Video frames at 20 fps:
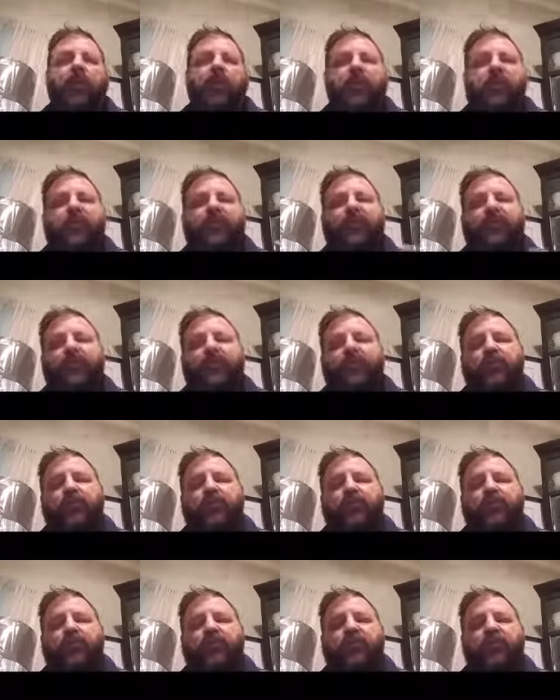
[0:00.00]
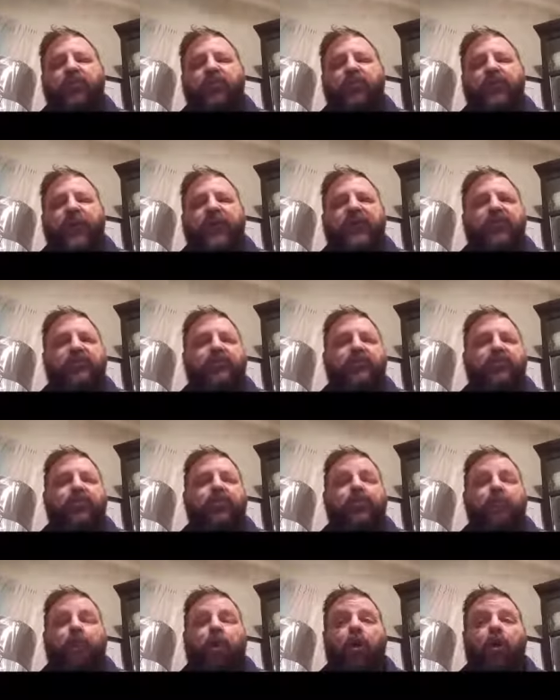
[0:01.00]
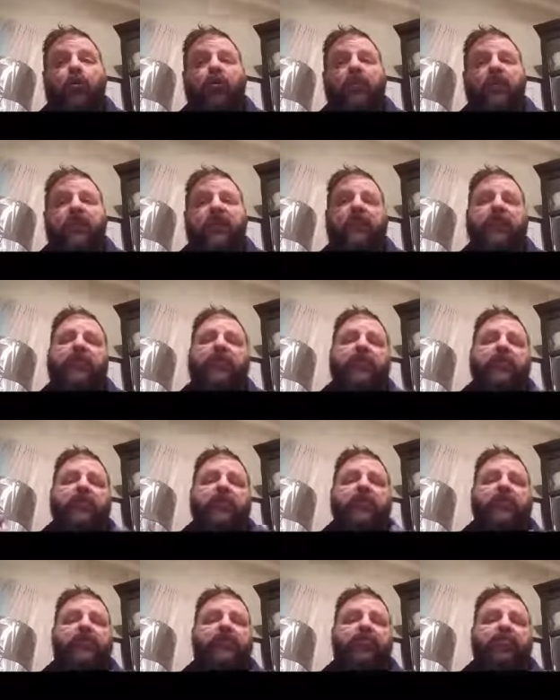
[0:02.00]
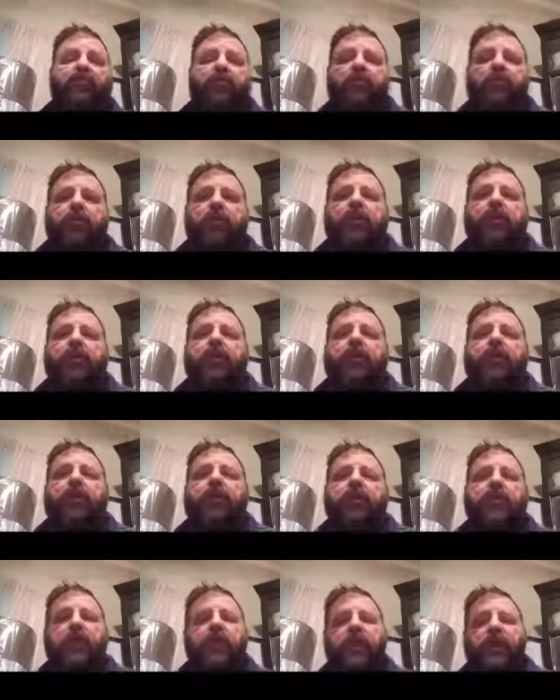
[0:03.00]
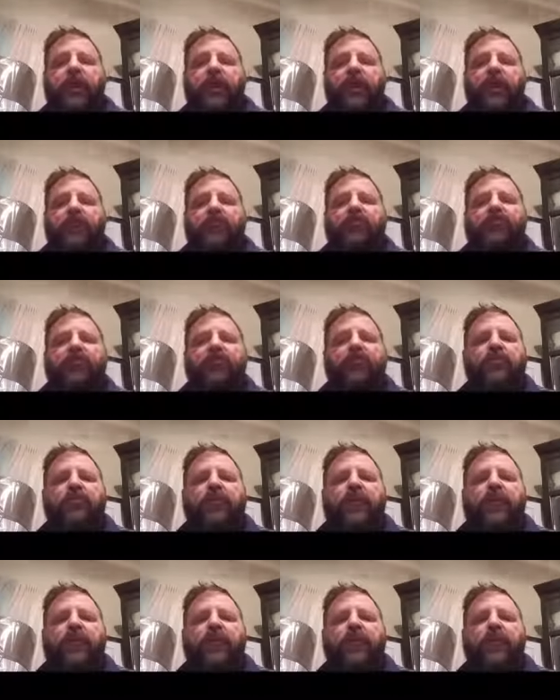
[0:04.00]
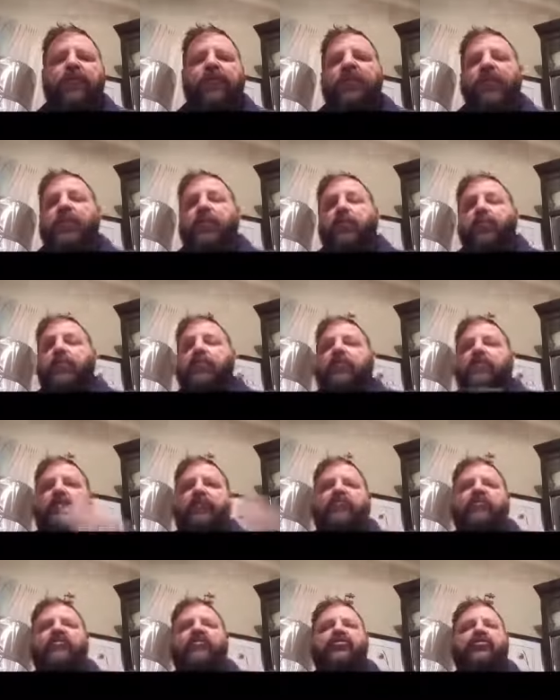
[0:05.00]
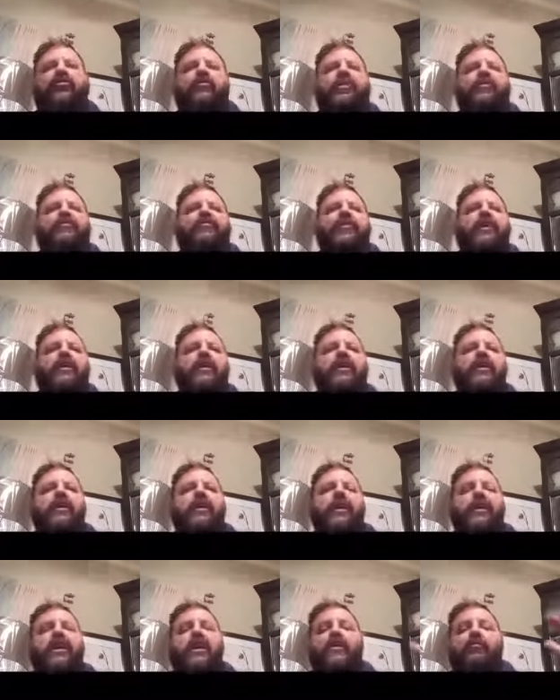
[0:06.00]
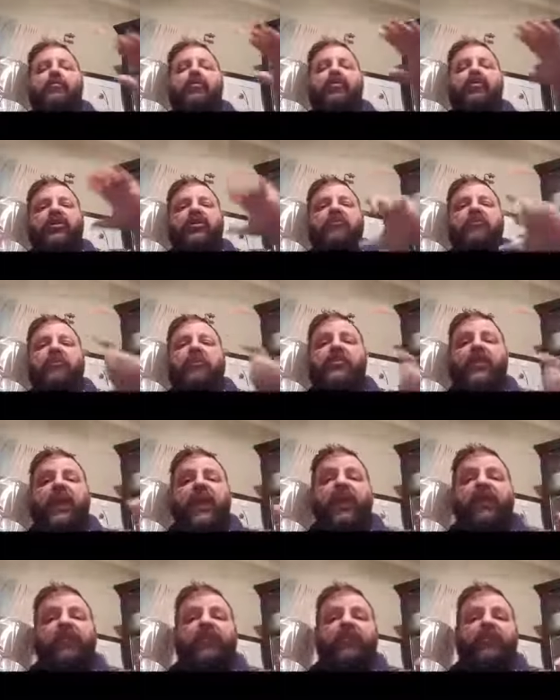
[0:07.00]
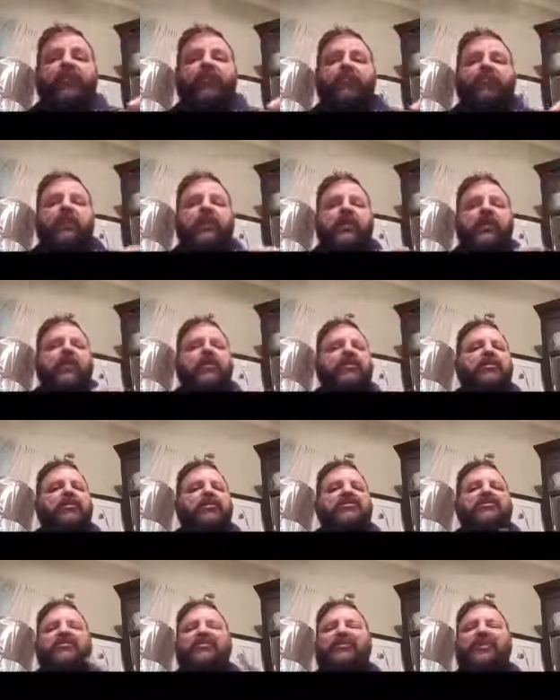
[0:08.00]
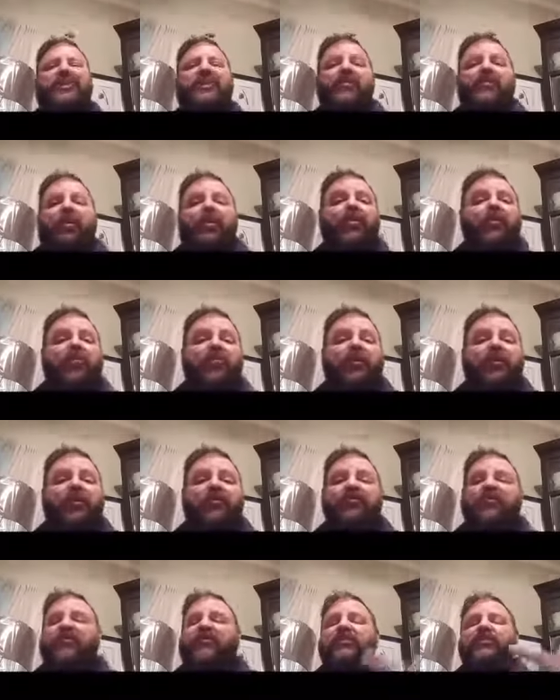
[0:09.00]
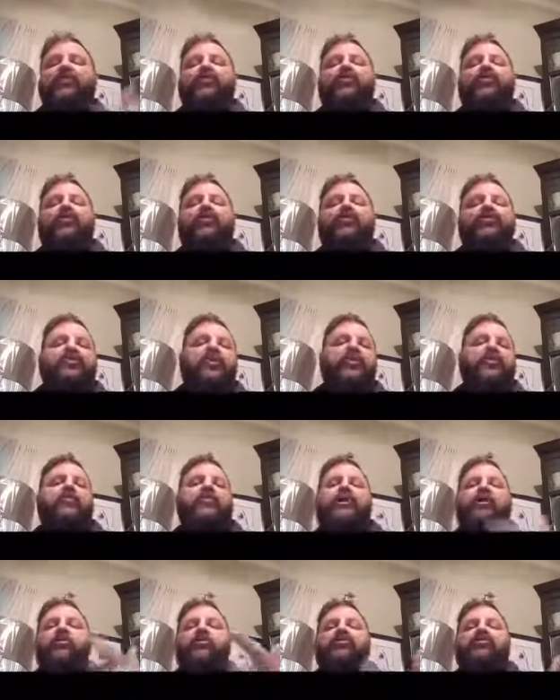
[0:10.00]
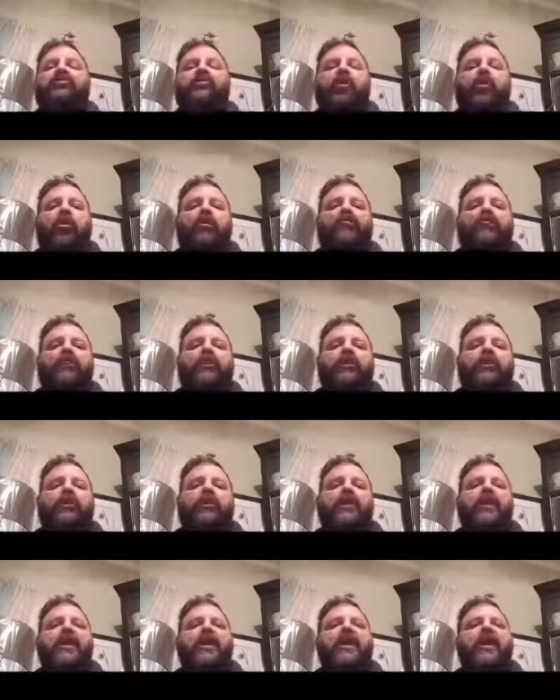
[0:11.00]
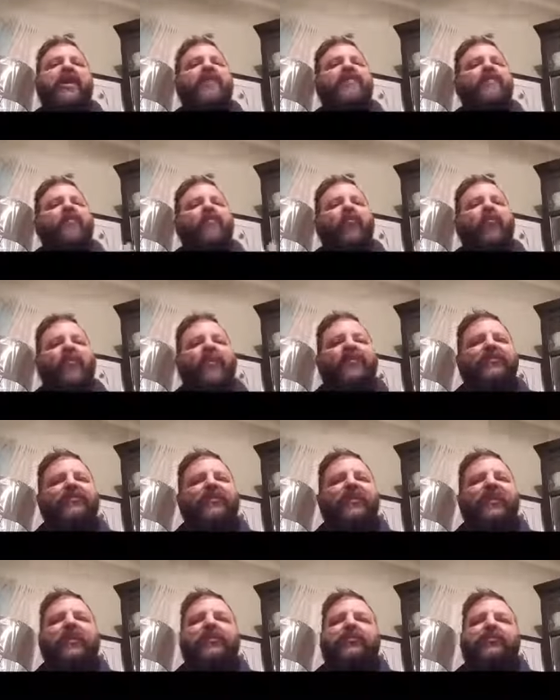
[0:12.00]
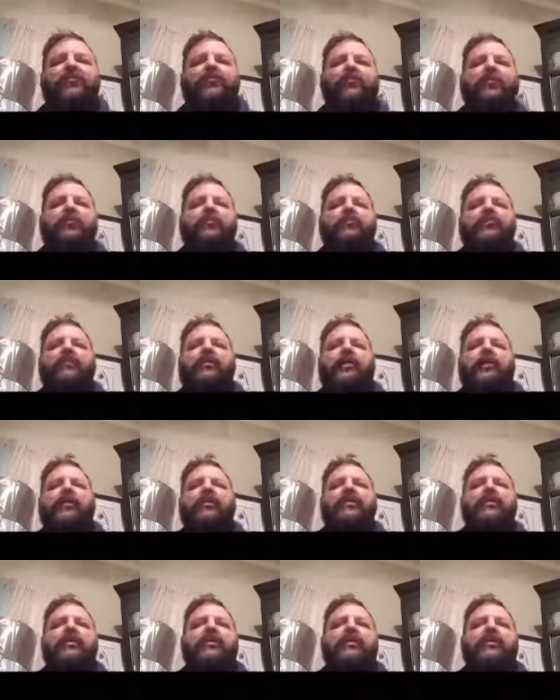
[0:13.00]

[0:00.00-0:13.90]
and you can paste your long link in there and give you a shorter link. And when doing that is, people come visit your website, but you give them a little excerpt just to get them hungry, just to get them thirsty about what you're offering. And then once they get to your website,